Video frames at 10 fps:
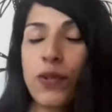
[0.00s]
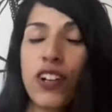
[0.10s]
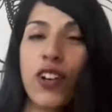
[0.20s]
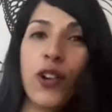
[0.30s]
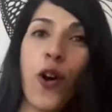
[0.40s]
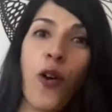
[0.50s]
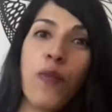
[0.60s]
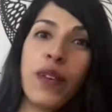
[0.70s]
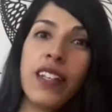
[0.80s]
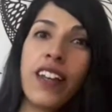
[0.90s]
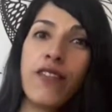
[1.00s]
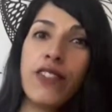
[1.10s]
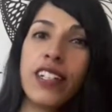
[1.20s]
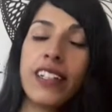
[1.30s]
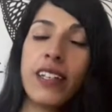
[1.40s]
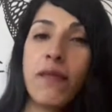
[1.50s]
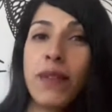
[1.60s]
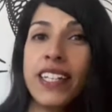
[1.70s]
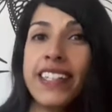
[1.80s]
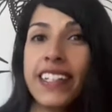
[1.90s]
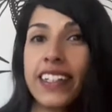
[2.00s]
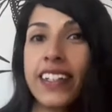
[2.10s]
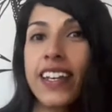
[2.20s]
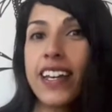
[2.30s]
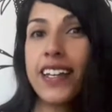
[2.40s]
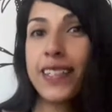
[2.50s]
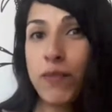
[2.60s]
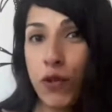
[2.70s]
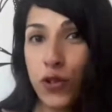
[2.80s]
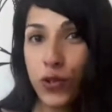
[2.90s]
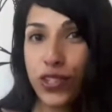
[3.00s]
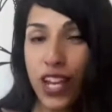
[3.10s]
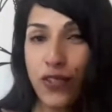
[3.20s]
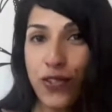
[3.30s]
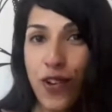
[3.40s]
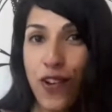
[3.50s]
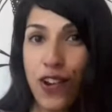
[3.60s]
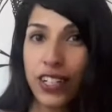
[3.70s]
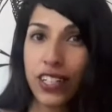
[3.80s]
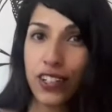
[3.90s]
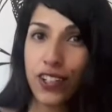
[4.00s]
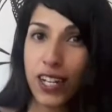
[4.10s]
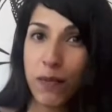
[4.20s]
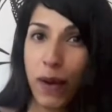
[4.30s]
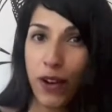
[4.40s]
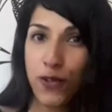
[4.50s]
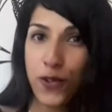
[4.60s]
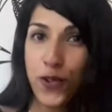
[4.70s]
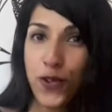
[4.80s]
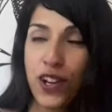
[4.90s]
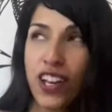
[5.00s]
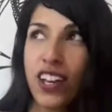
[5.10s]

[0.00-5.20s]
We are going to open a really amazing spiritual center here in Peru.